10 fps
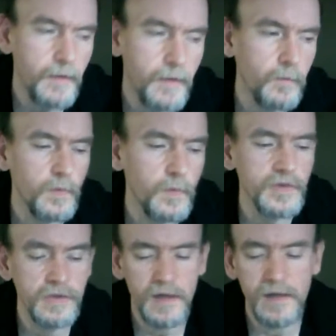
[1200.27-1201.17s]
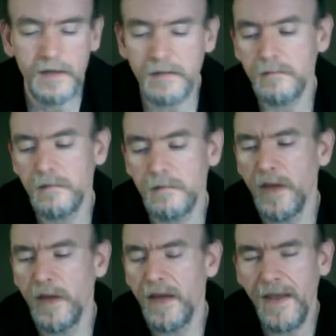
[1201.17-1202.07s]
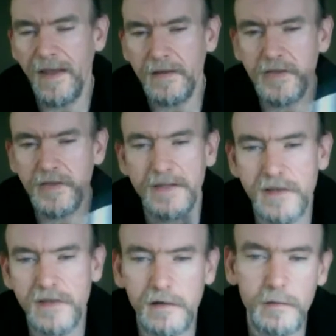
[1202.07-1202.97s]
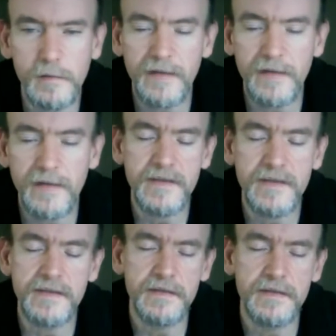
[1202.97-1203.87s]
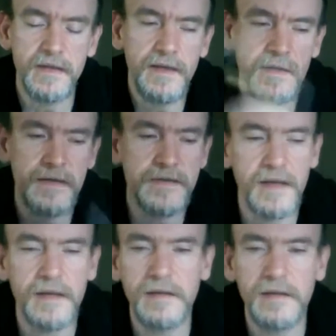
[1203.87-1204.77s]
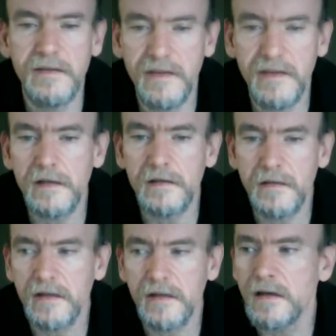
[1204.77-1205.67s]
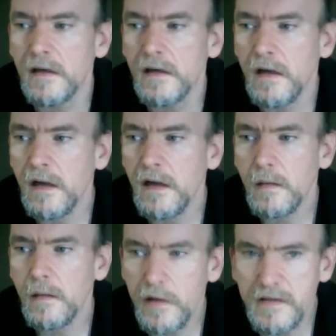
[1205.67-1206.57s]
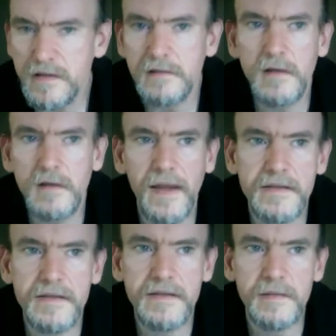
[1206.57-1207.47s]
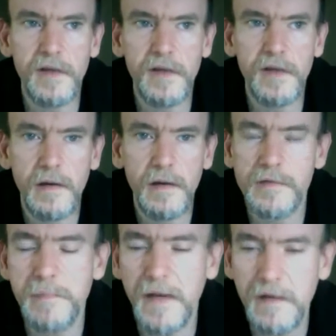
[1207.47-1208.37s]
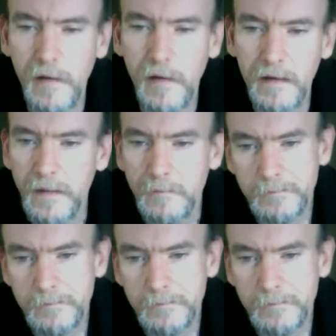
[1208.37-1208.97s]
wish we had had a chance to talk to him live because he is a dear person and somebody who I respect greatly.